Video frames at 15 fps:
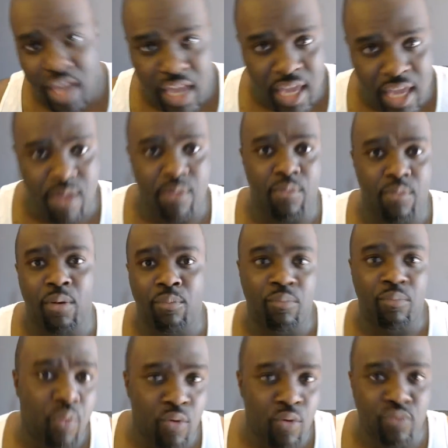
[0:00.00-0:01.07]
he
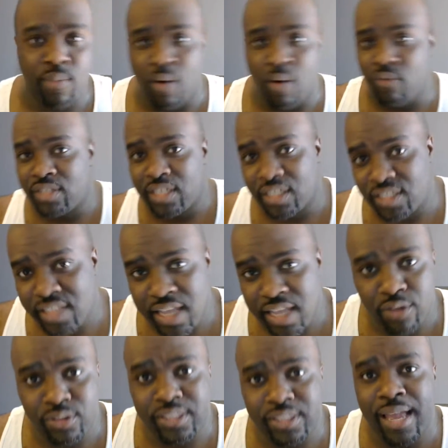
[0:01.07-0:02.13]
moved him over to the steel
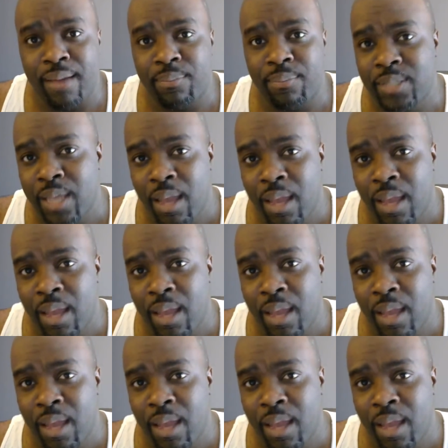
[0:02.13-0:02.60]
steps,